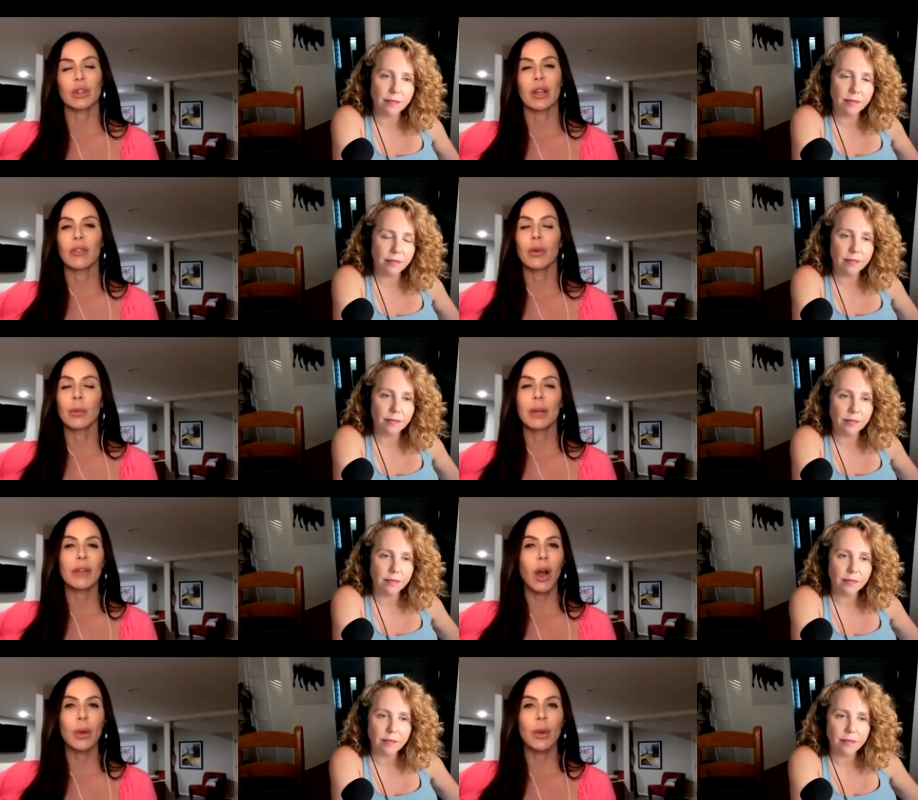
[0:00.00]
Speaker 1: level, but
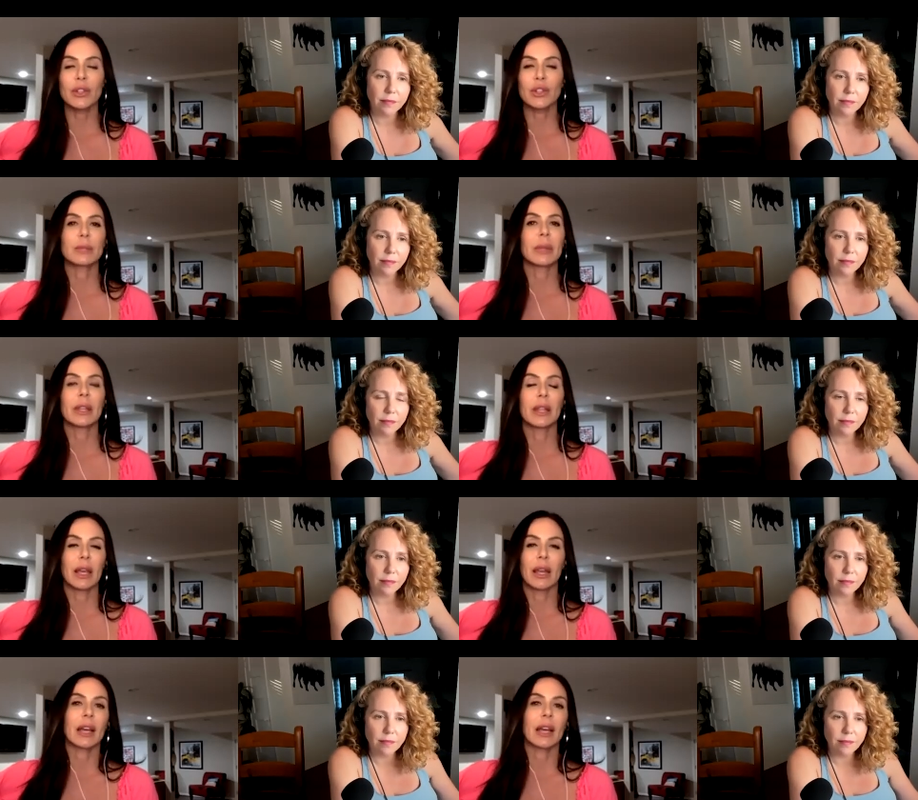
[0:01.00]
I've always just been
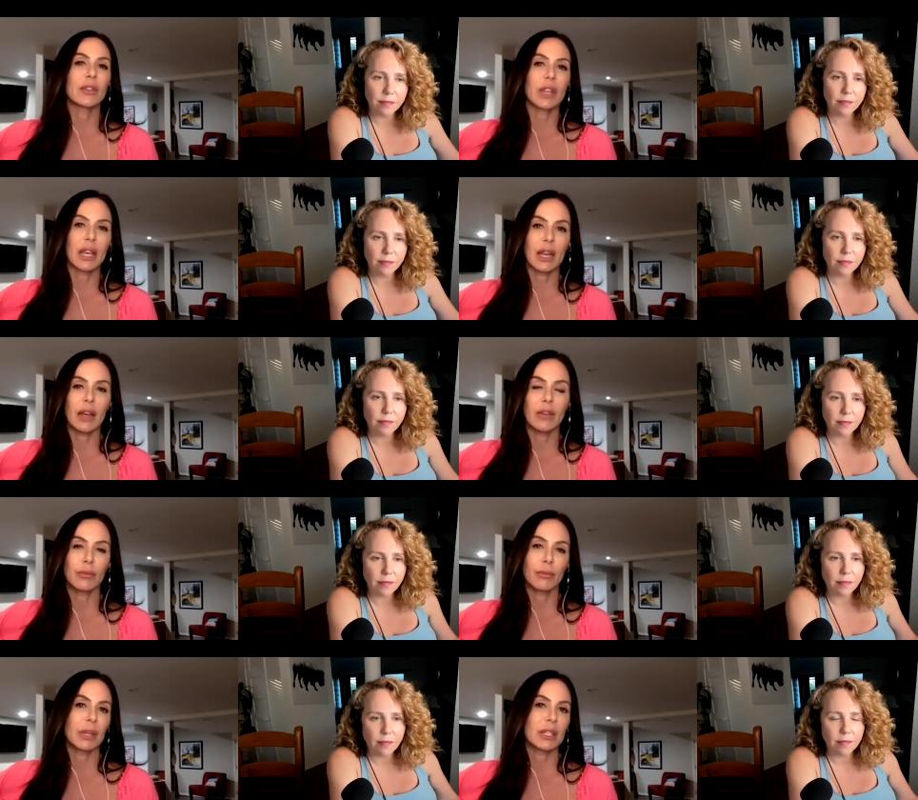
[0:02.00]
an active kid. I've
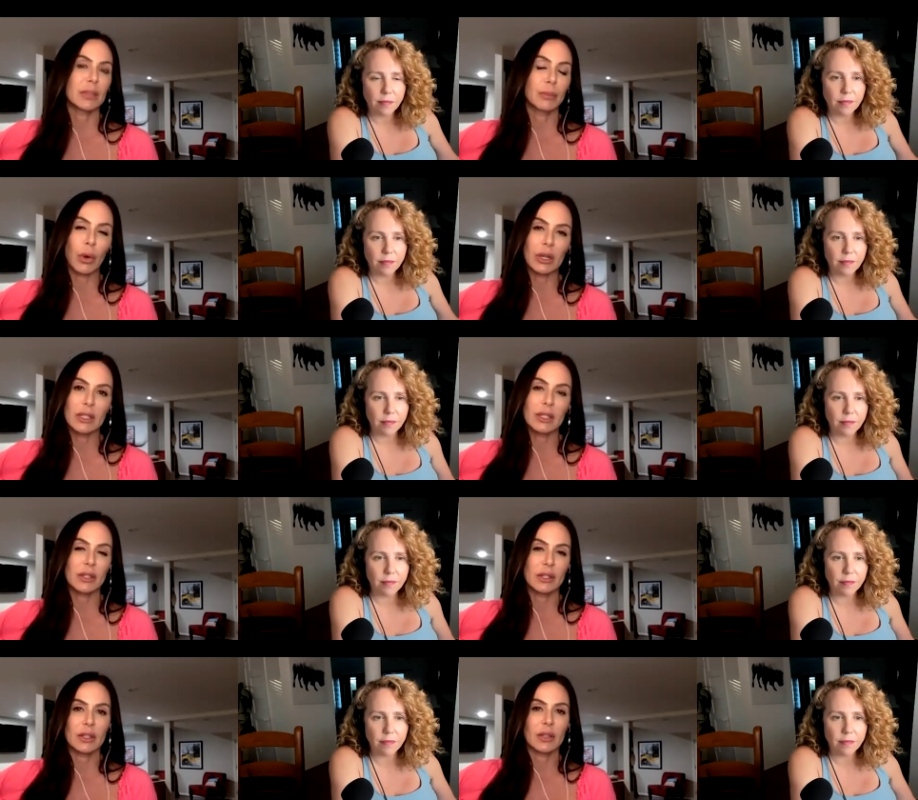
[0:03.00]
played
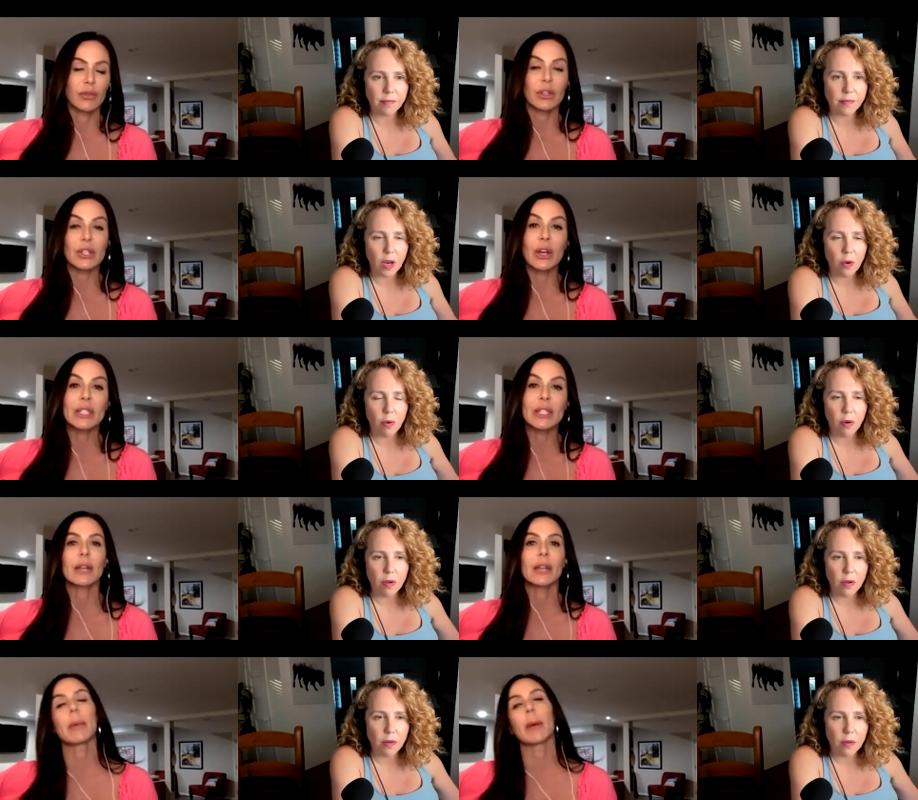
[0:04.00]
sports for as long as I
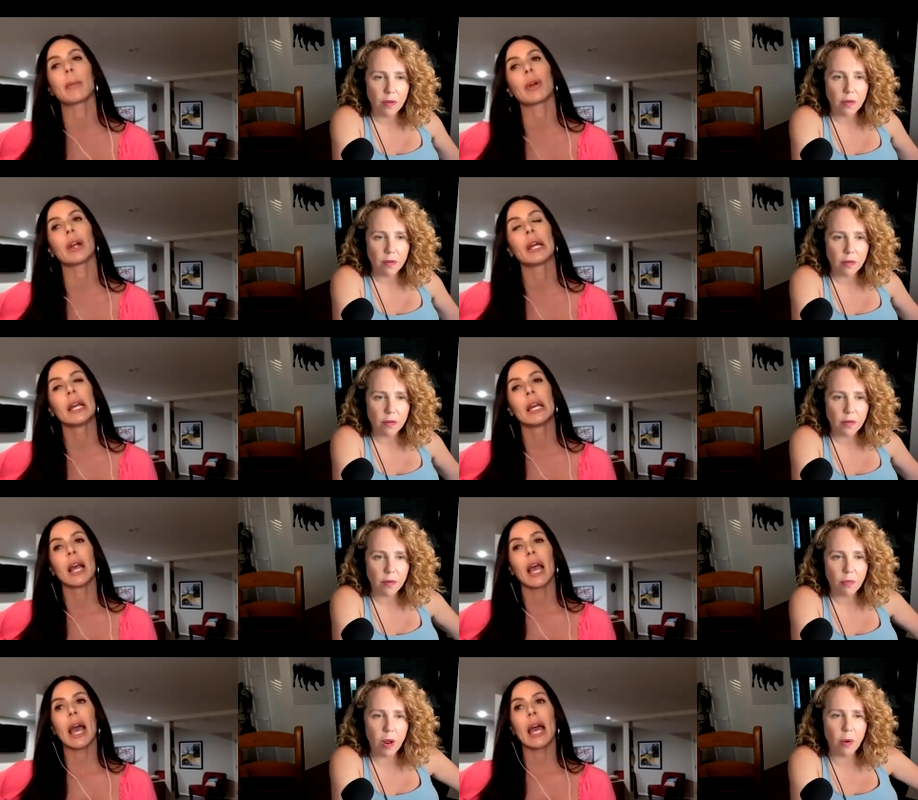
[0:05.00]
can remember.
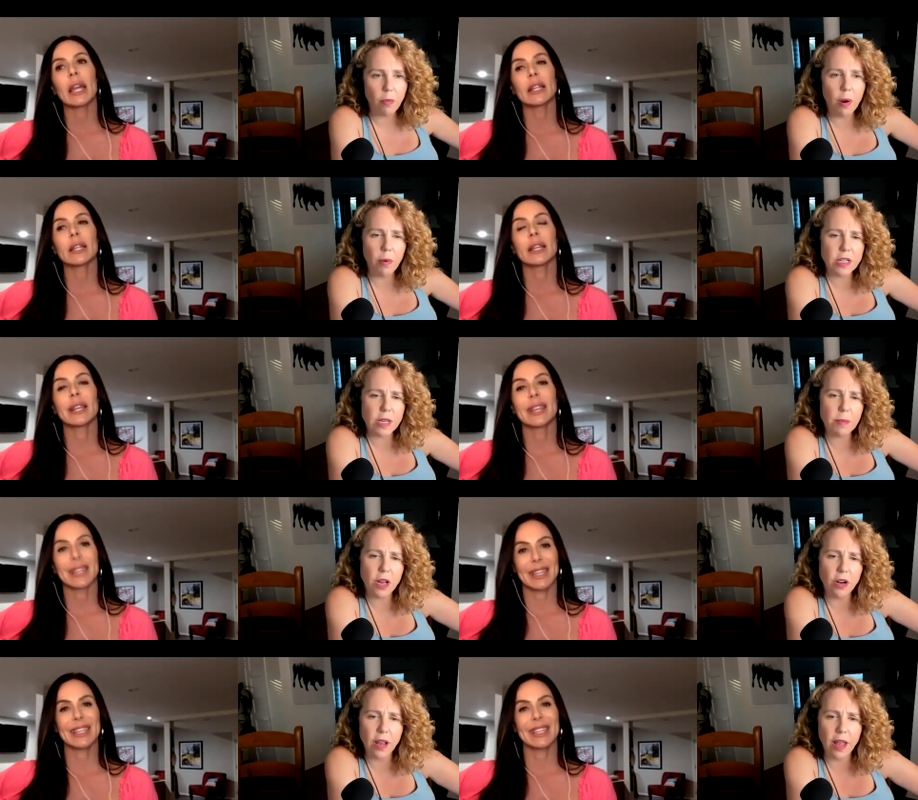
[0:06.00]
Speaker 2: And what what were
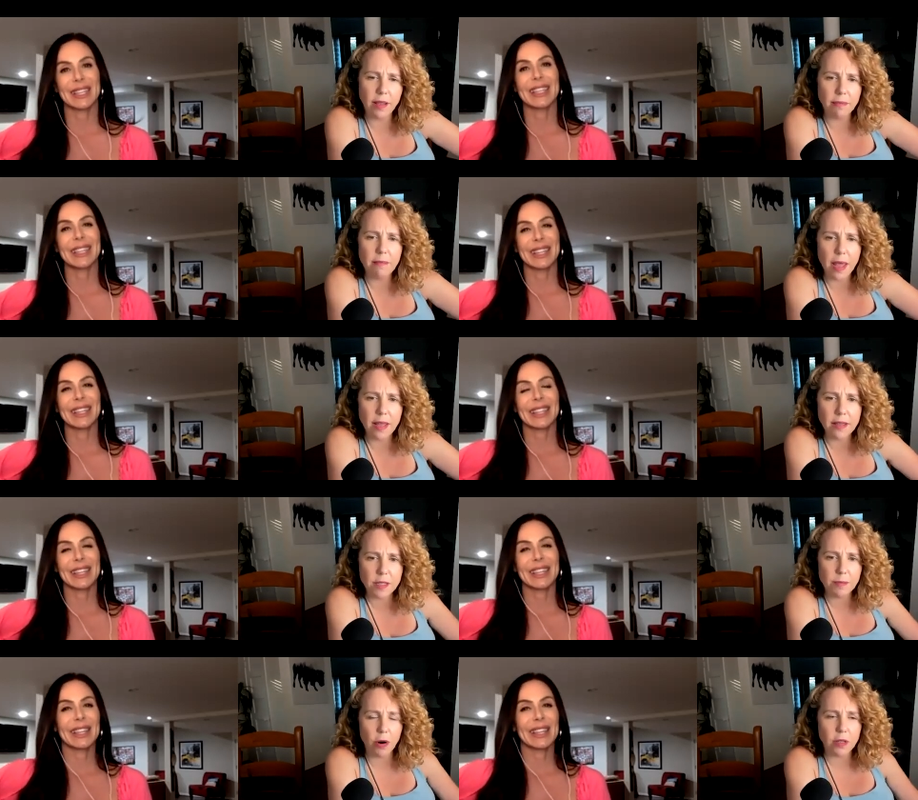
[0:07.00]
some of your like
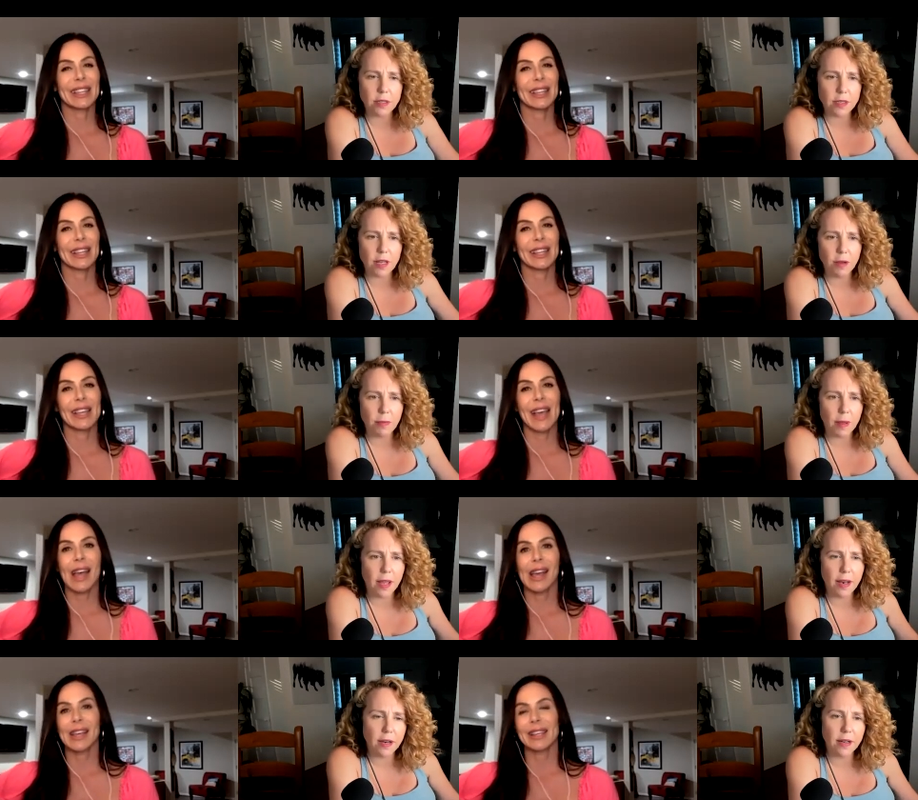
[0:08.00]
main sports that you
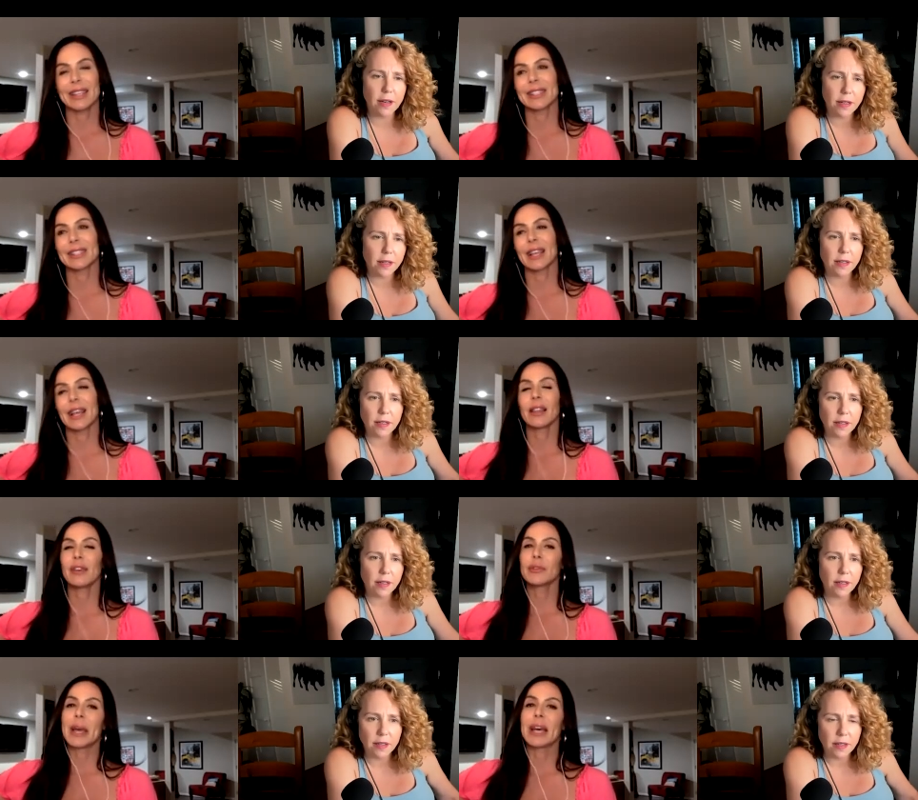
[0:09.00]
played?
Speaker 1: I
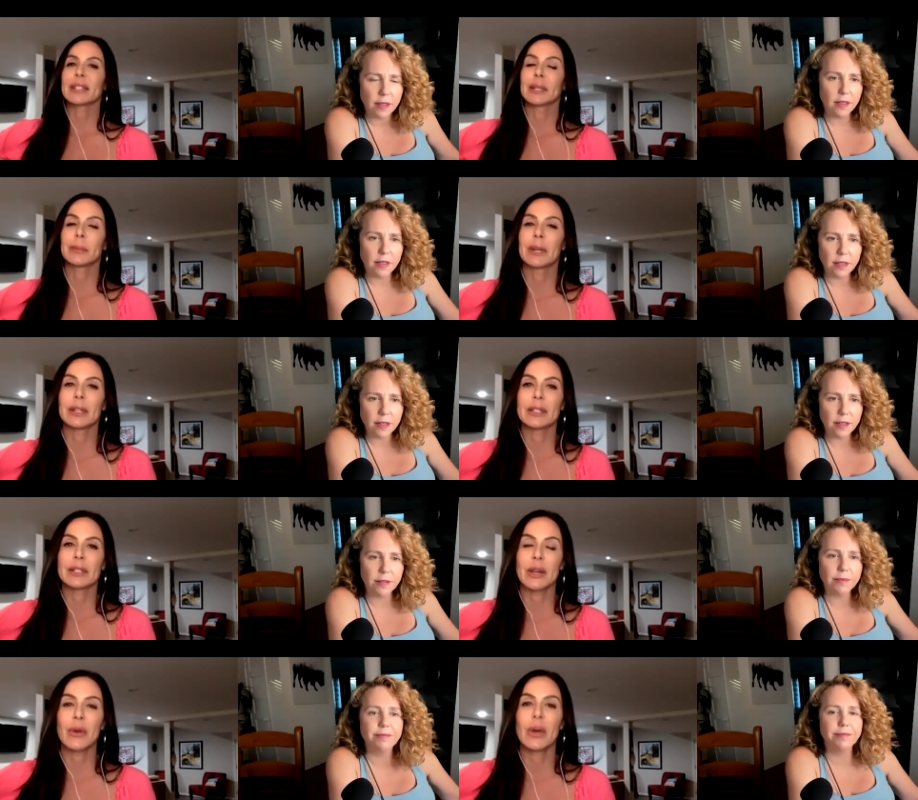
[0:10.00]
loved basketball.
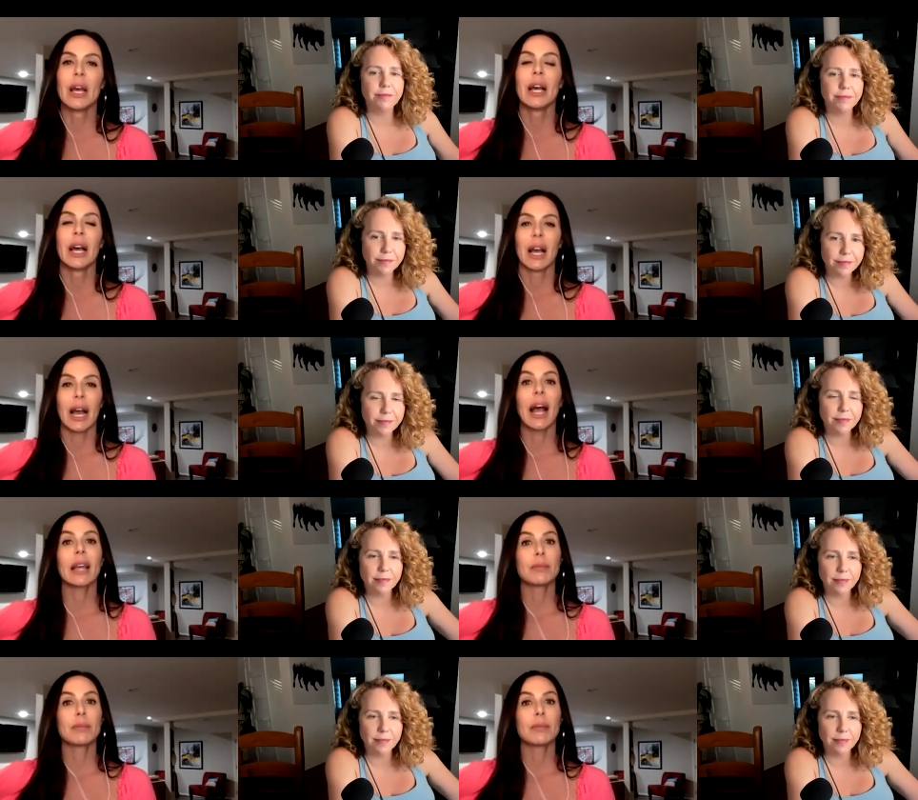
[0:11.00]
So mm. I